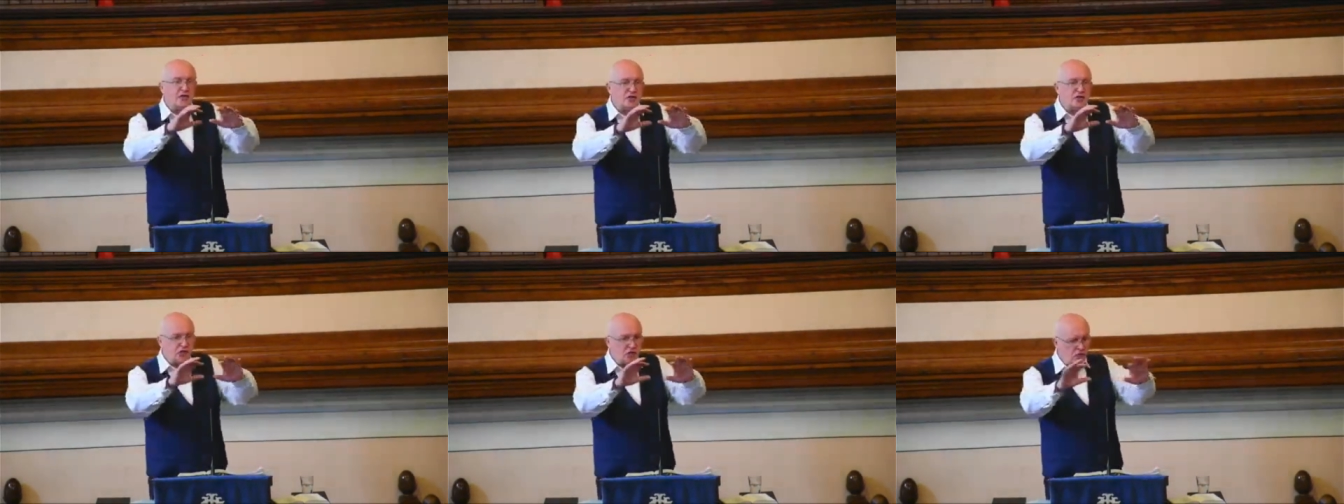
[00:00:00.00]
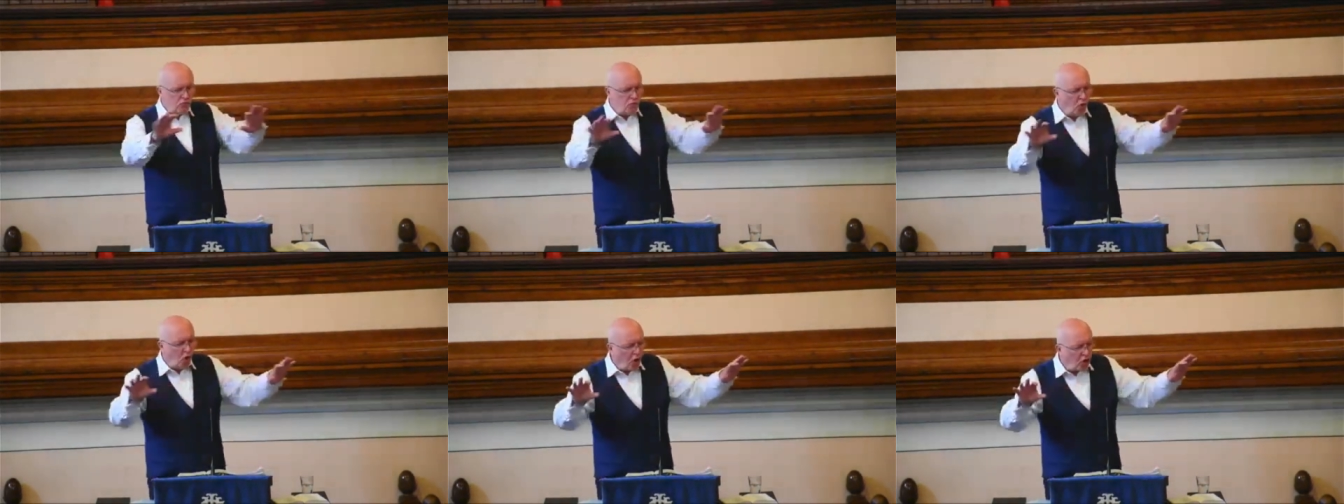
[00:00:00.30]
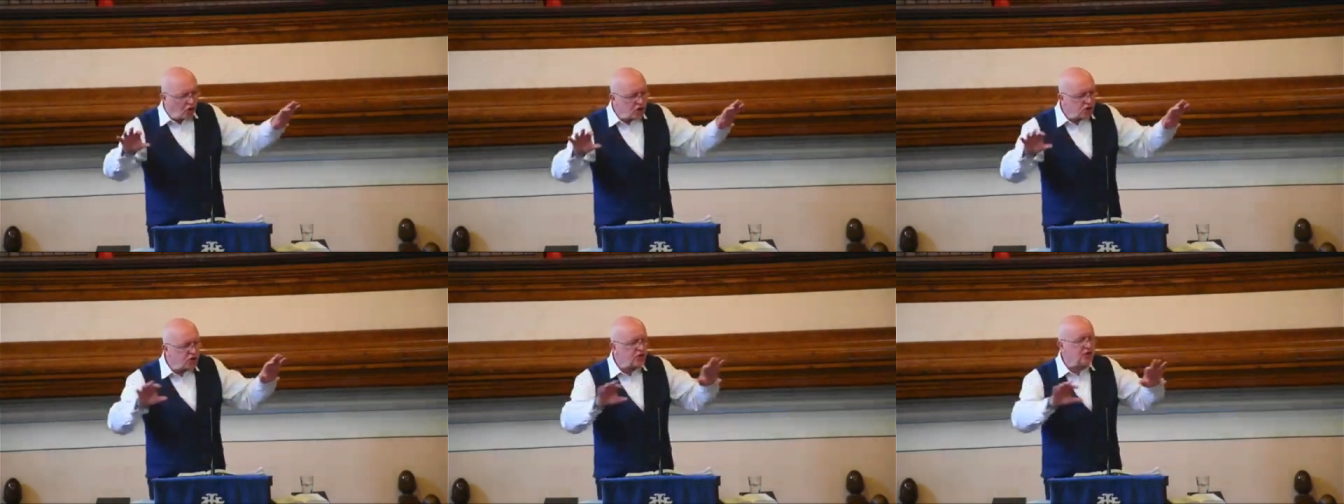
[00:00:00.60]
you're
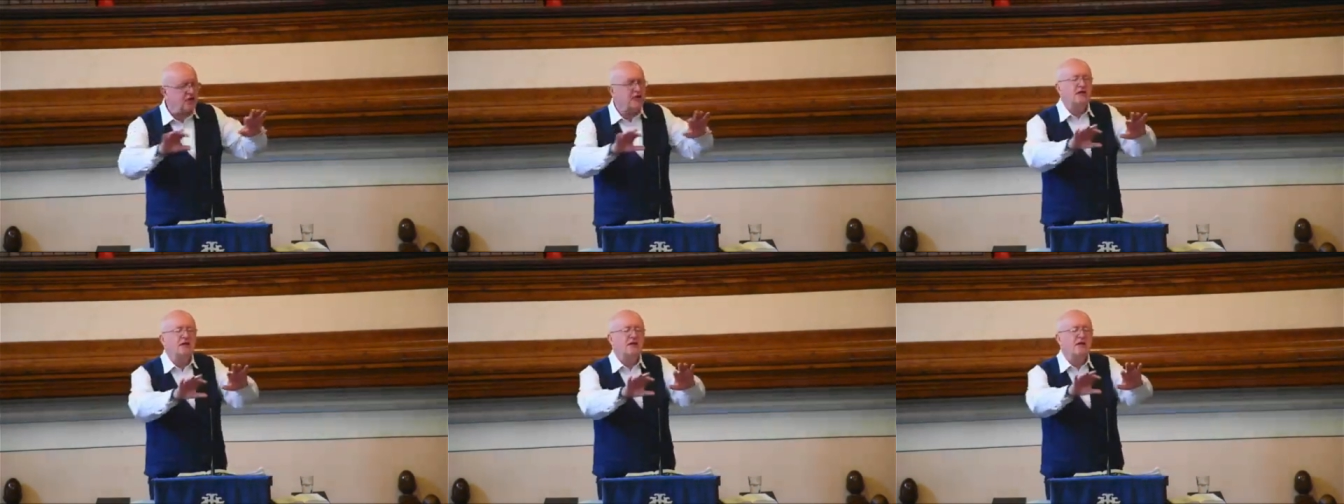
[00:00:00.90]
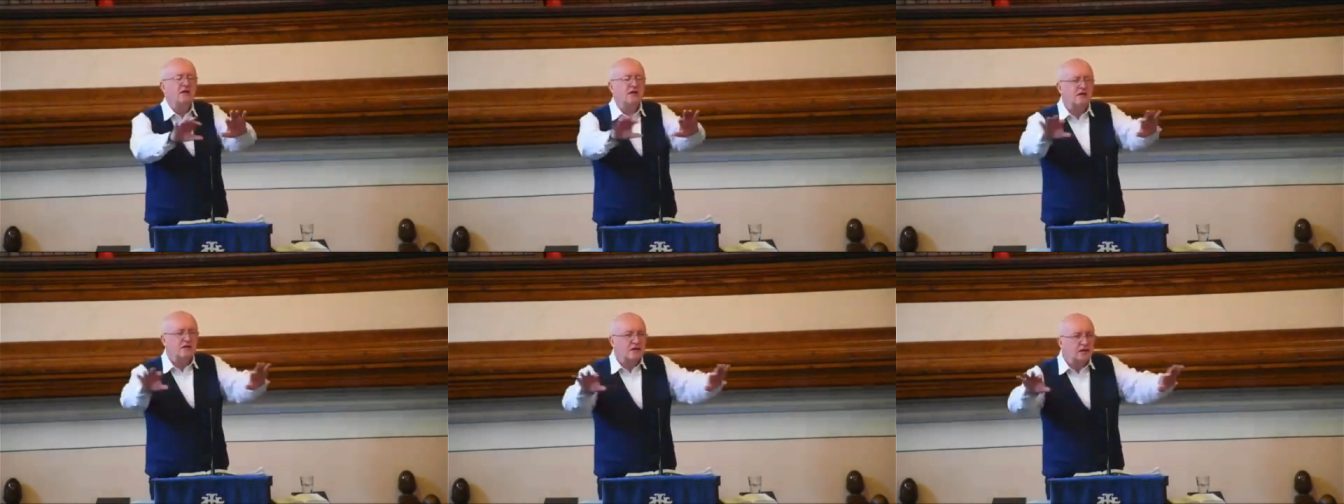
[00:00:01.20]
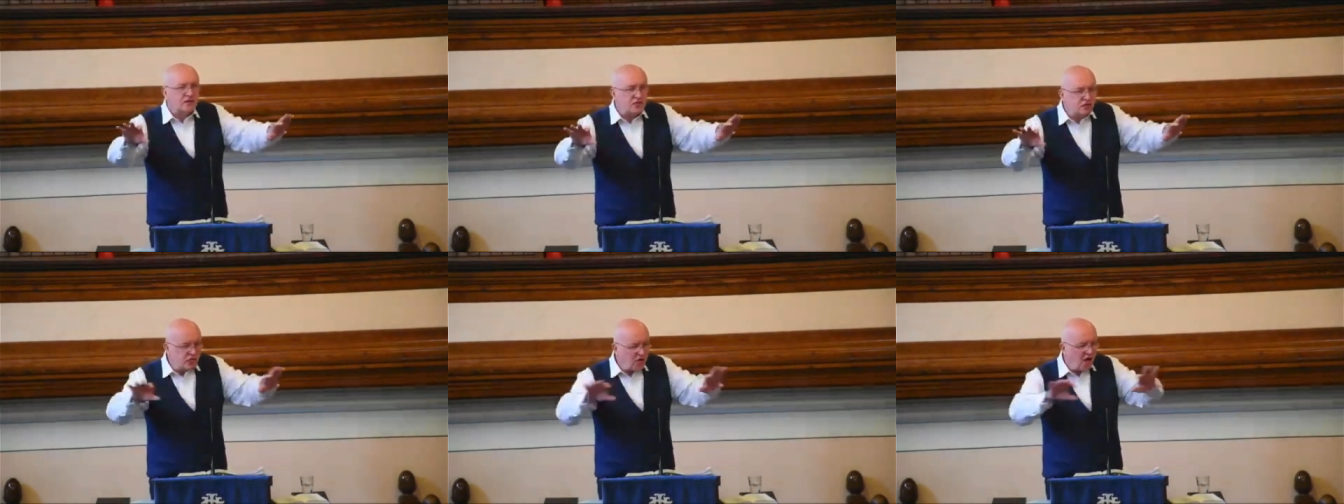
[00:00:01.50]
watching the
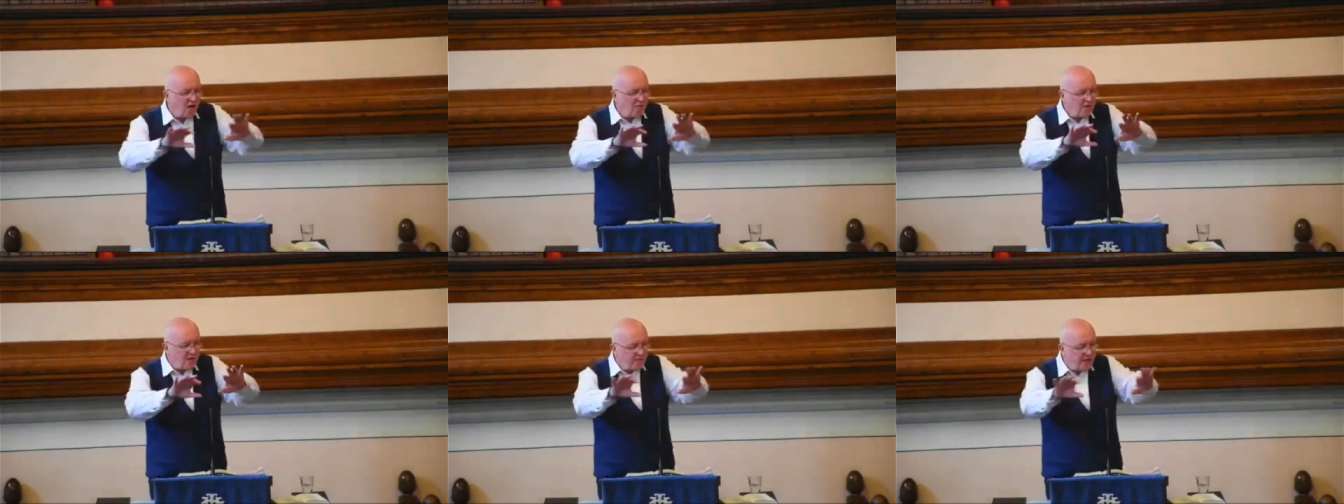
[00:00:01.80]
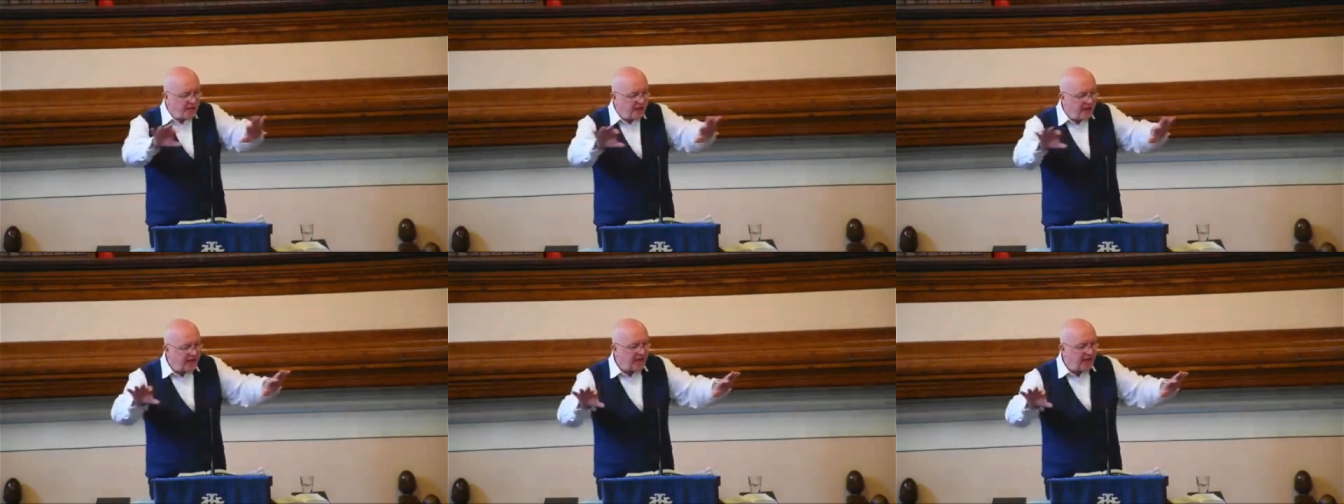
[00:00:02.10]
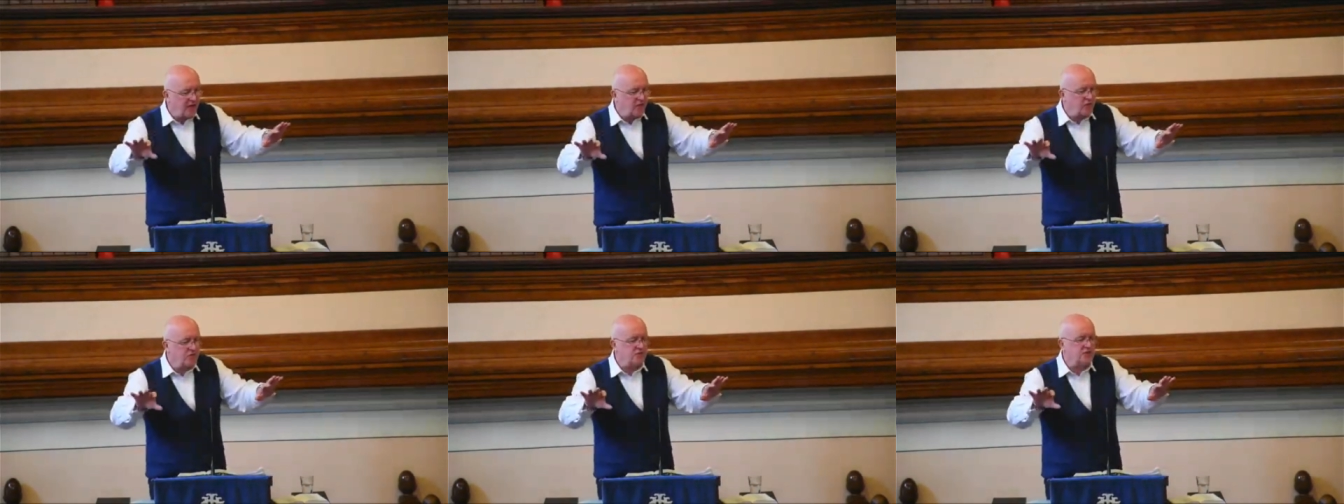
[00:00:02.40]
drama play
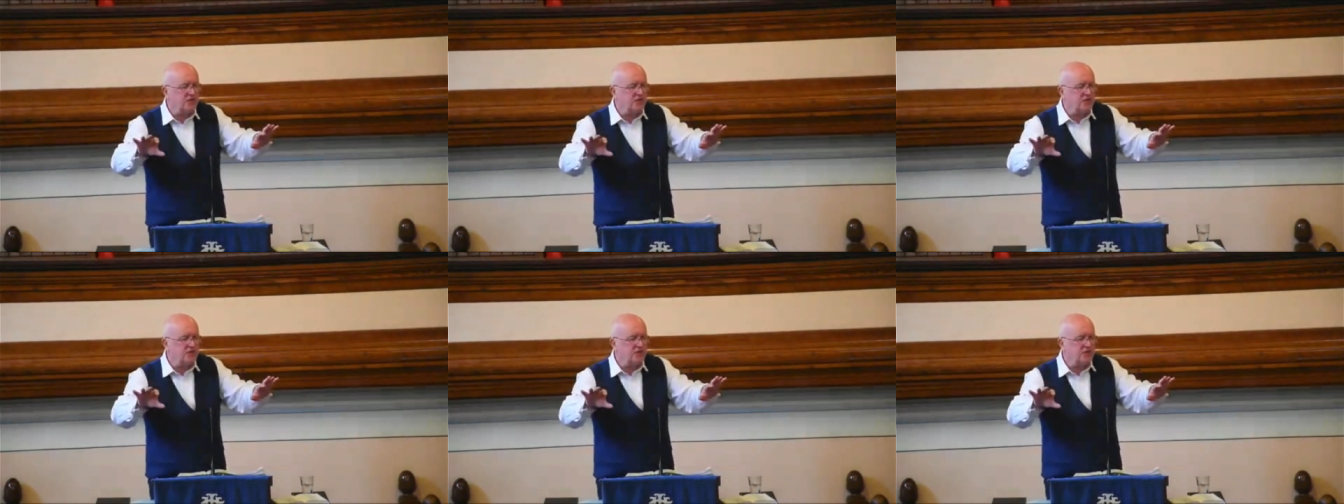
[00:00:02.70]
out,